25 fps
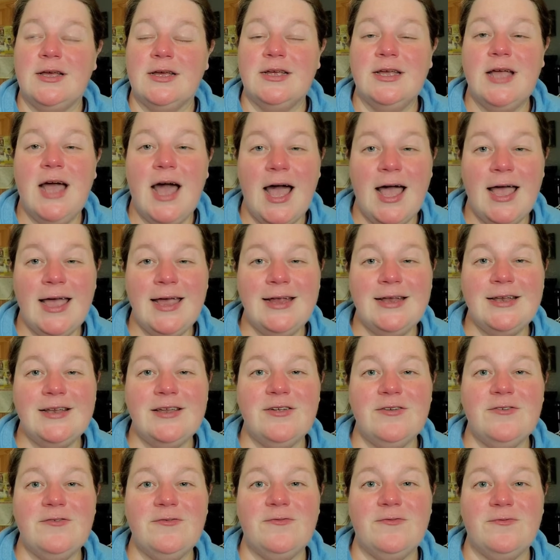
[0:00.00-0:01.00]
kind
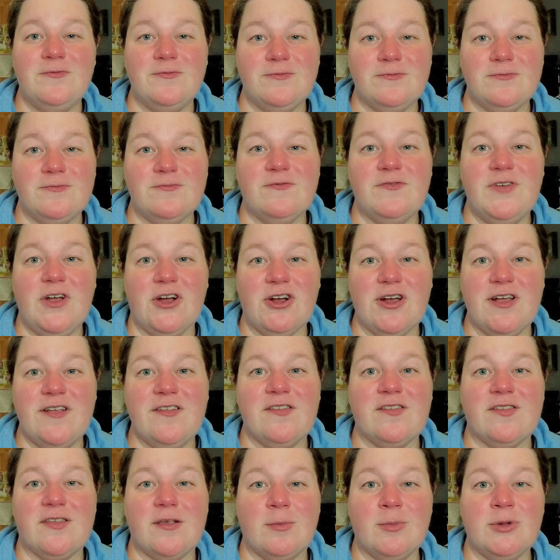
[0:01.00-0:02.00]
of very
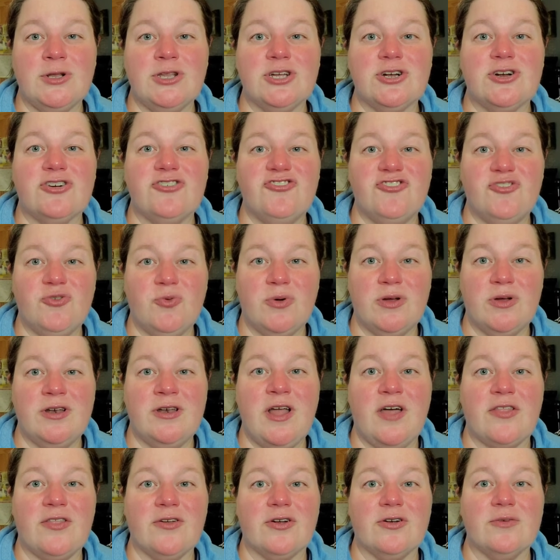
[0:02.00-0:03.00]
similar to
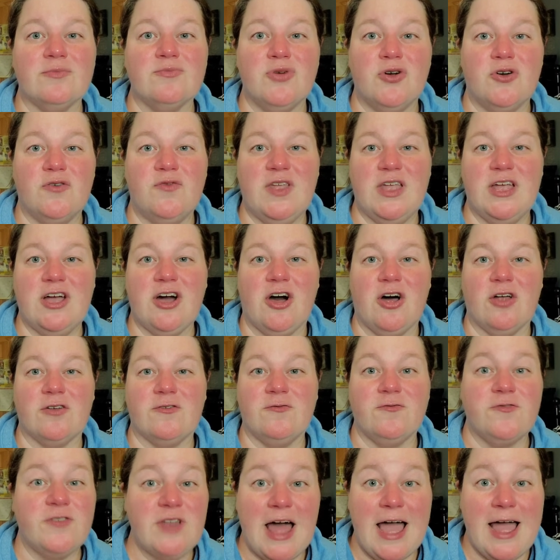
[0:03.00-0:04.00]
another movie
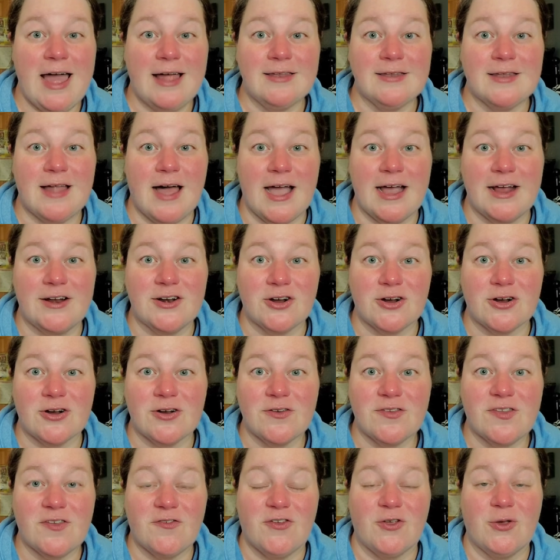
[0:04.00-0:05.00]
called
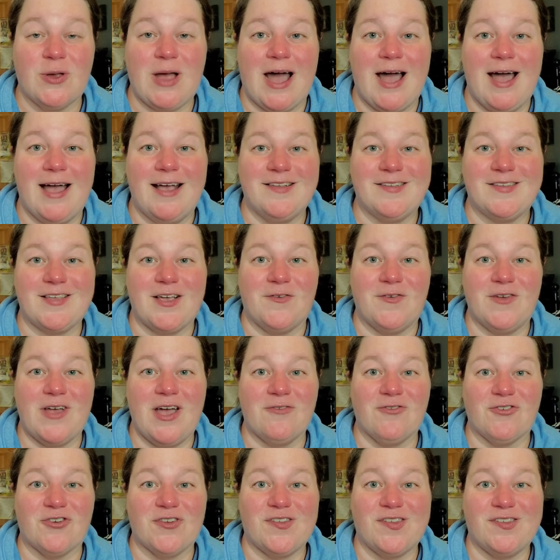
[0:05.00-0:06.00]
Flatliners, if you guys have
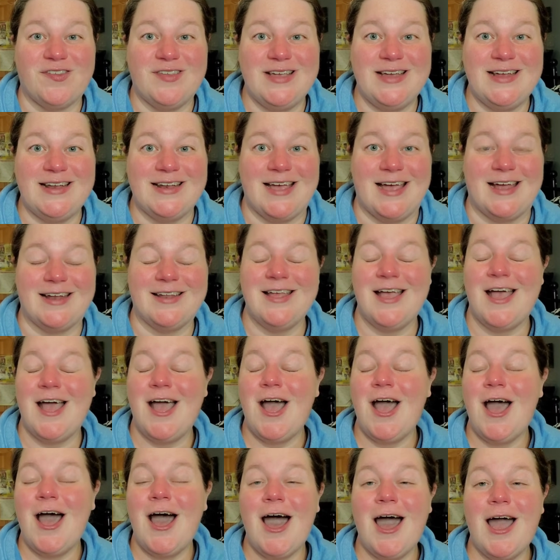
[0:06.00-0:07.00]
ever seen it.
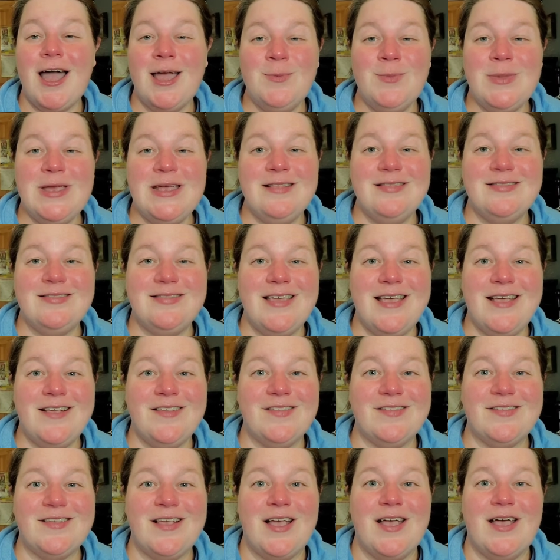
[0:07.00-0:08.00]
I mean,
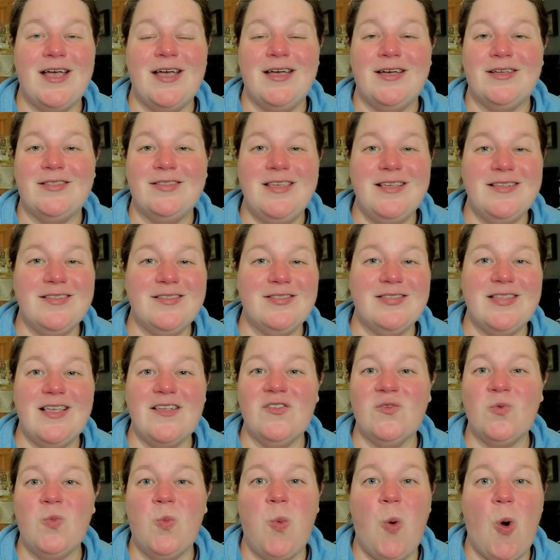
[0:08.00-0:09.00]
this this,
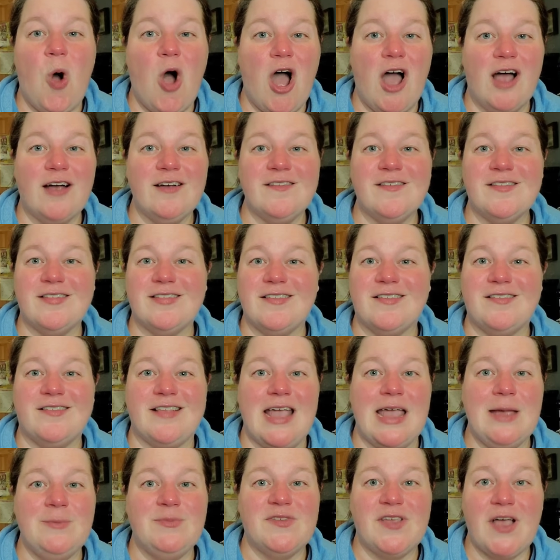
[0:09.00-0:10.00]
this walks the
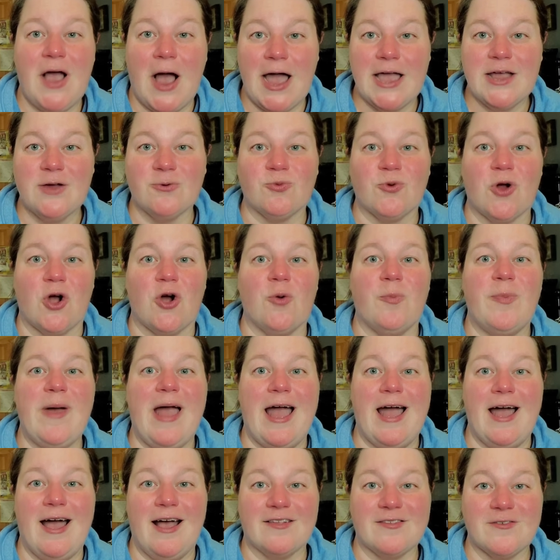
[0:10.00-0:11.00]
same tightrope
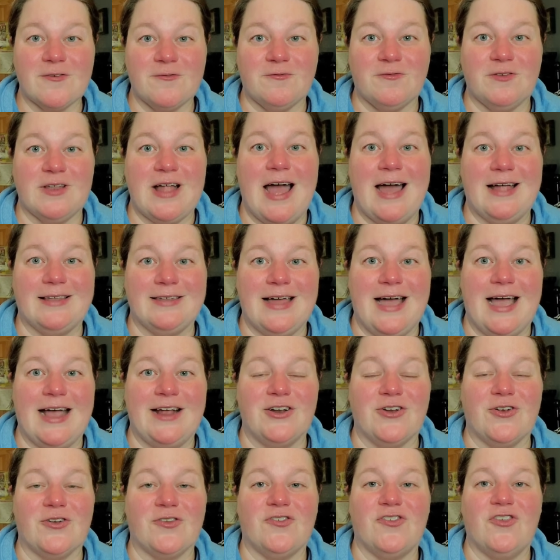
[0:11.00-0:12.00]
as
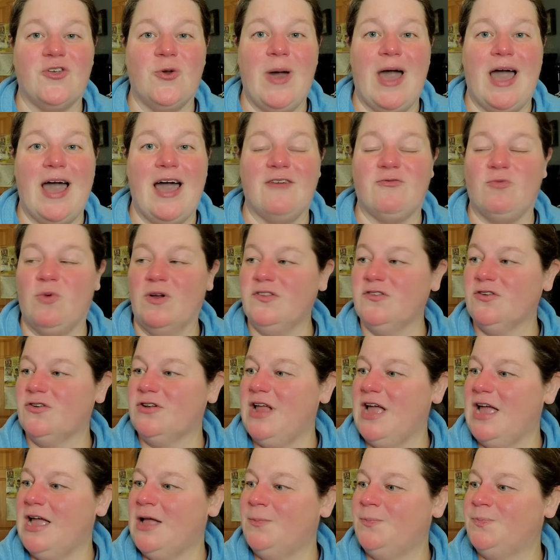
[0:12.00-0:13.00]
Flatliners. You have, what's her
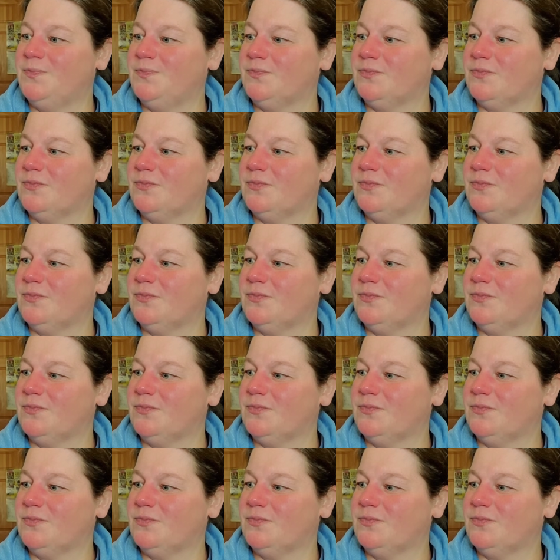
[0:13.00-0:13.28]
name?